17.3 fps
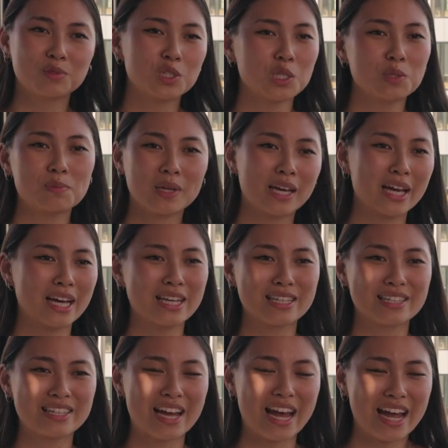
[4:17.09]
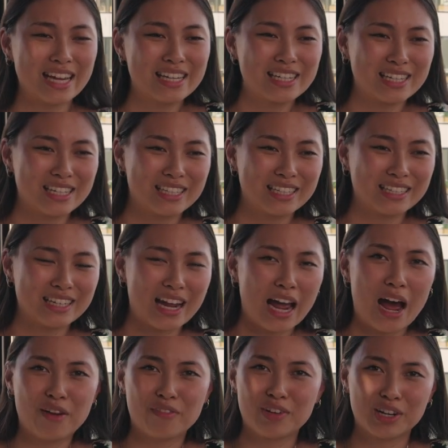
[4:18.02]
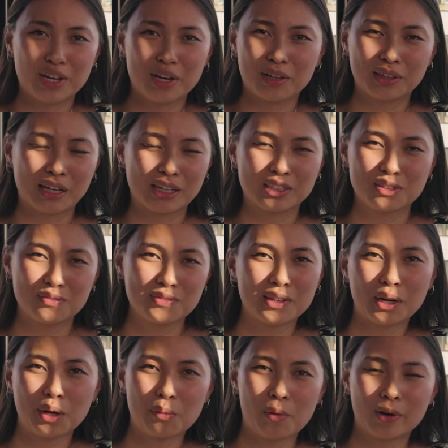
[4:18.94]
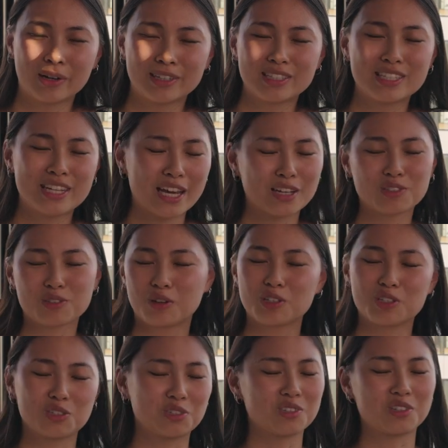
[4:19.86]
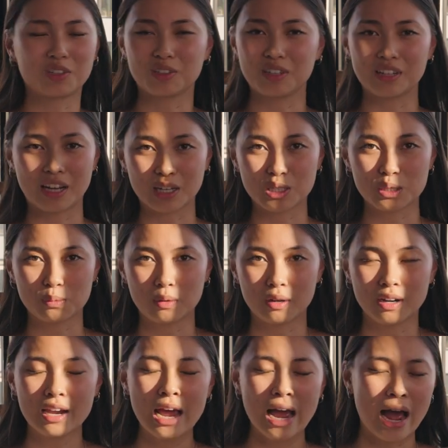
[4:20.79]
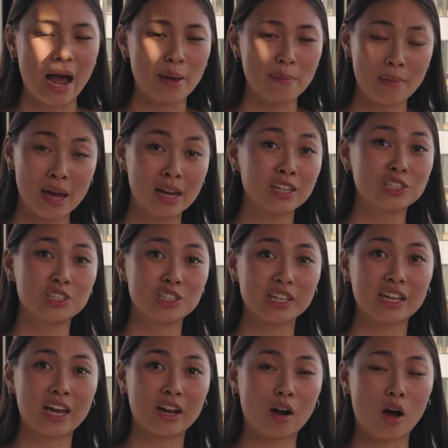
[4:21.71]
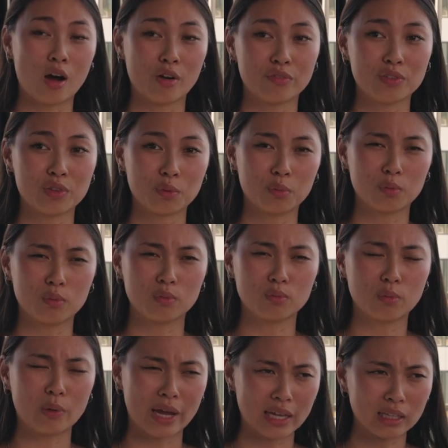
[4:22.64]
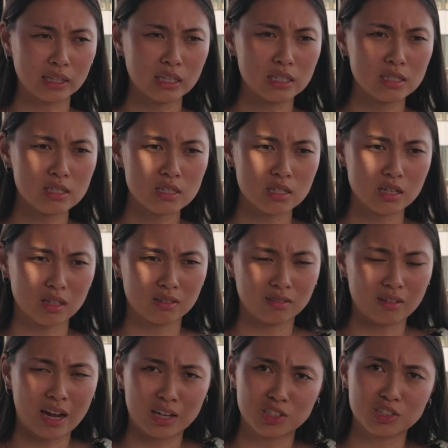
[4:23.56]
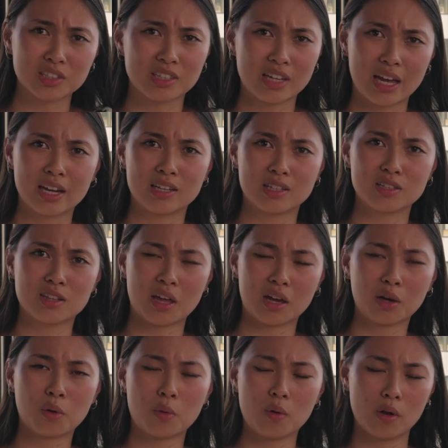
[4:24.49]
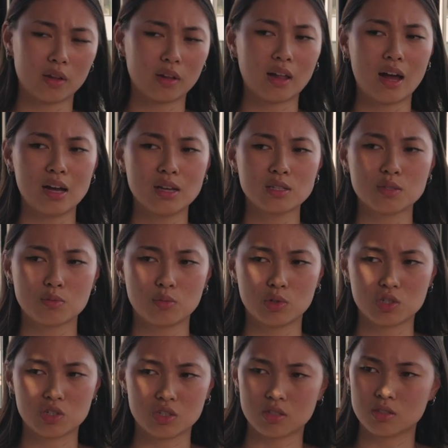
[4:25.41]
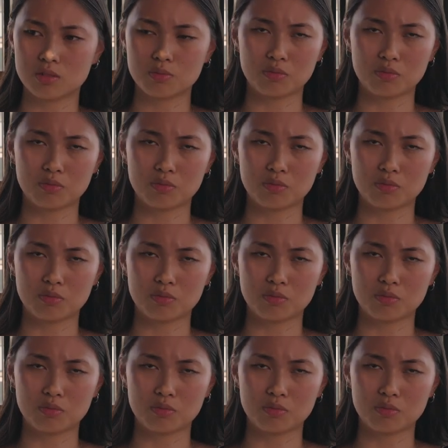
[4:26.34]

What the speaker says: just because I didn't have any electives that I wanted to take, so I just took the next one. I managed to get off the wait list and actually get into that class, which is